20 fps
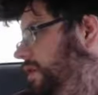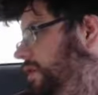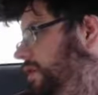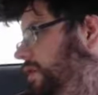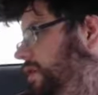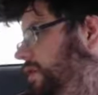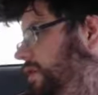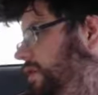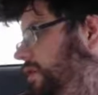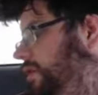
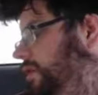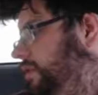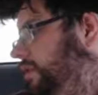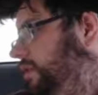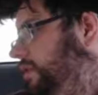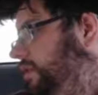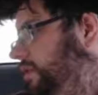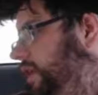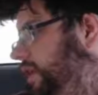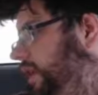It at
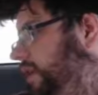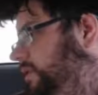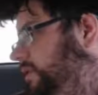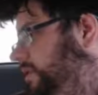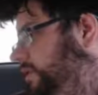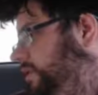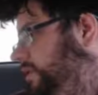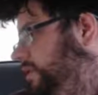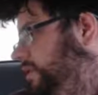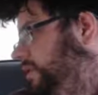least
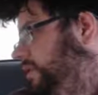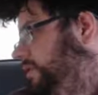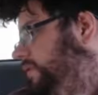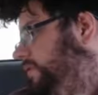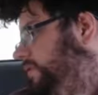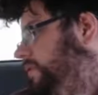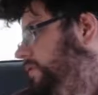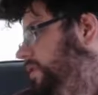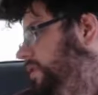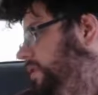has a lot of
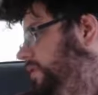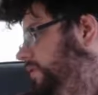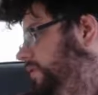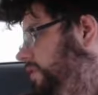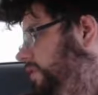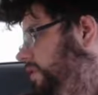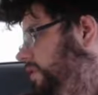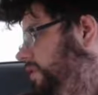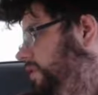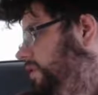
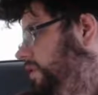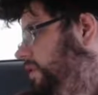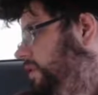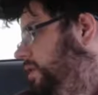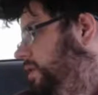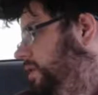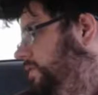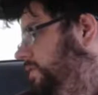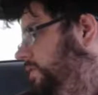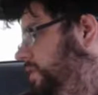stuff, you
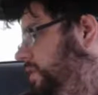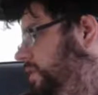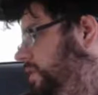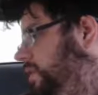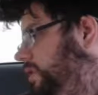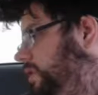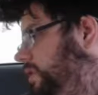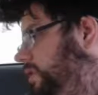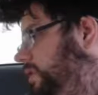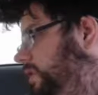know.
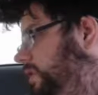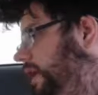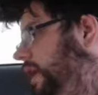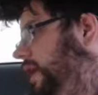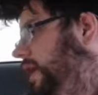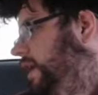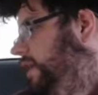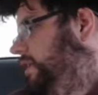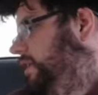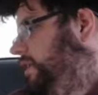
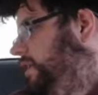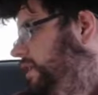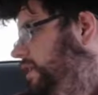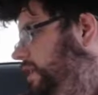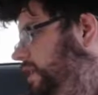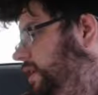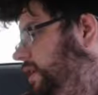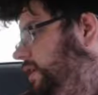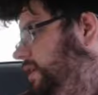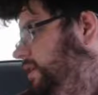Yeah, it's
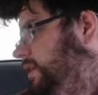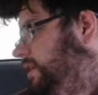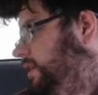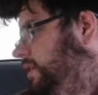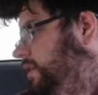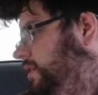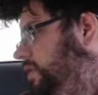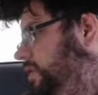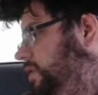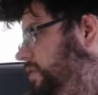a
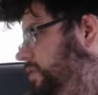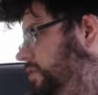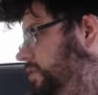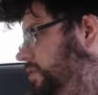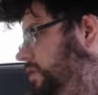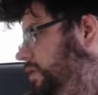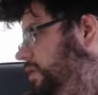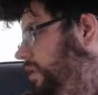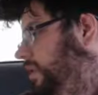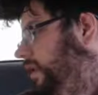Intel
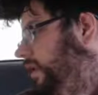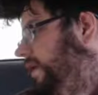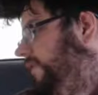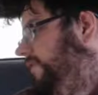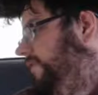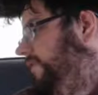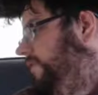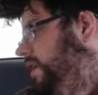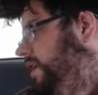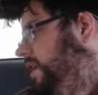Core
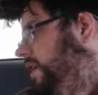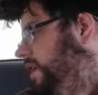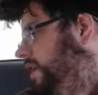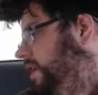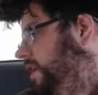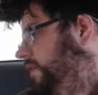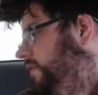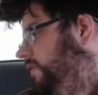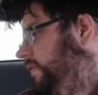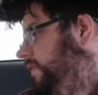
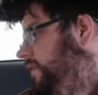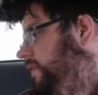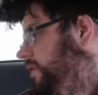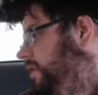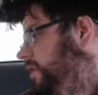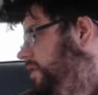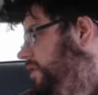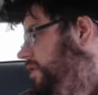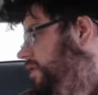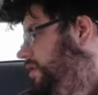i5,
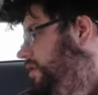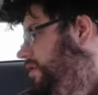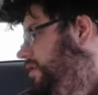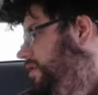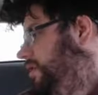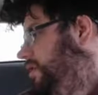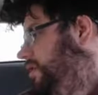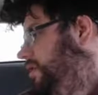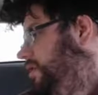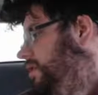
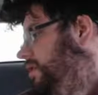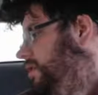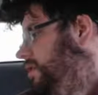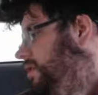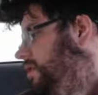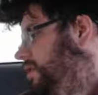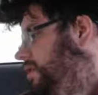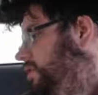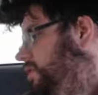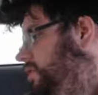
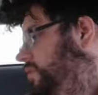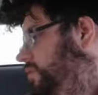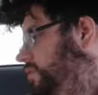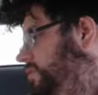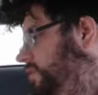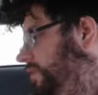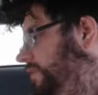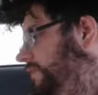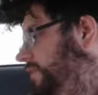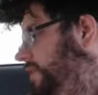
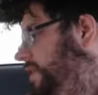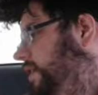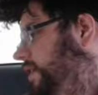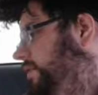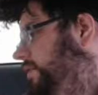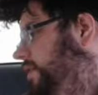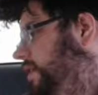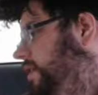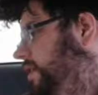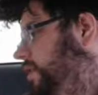2.5